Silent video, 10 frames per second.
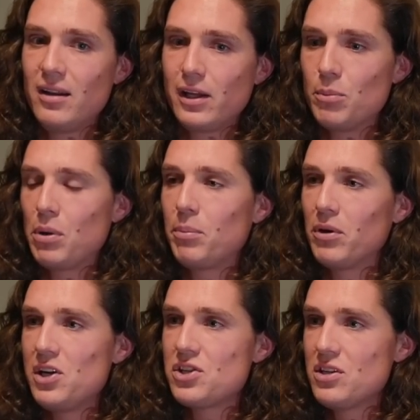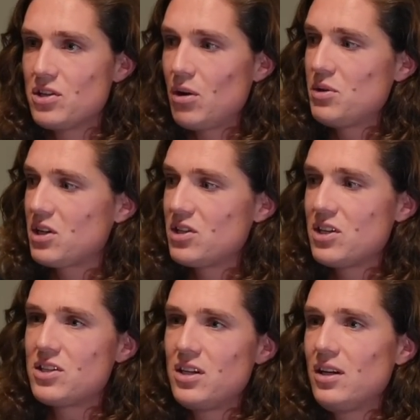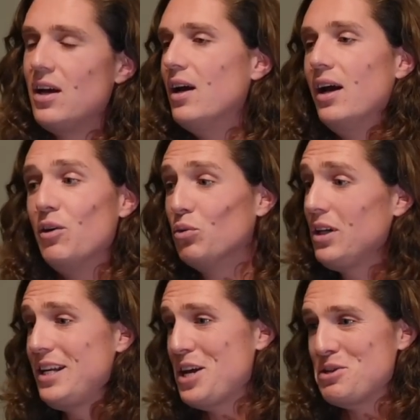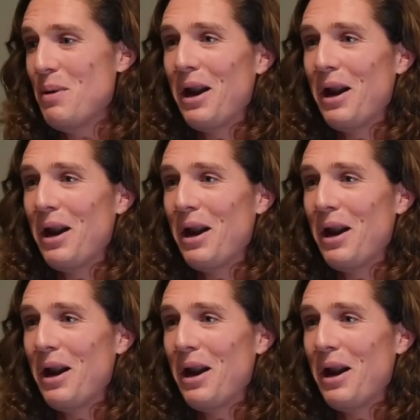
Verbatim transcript: like your preparation is always consistent, it really doesn't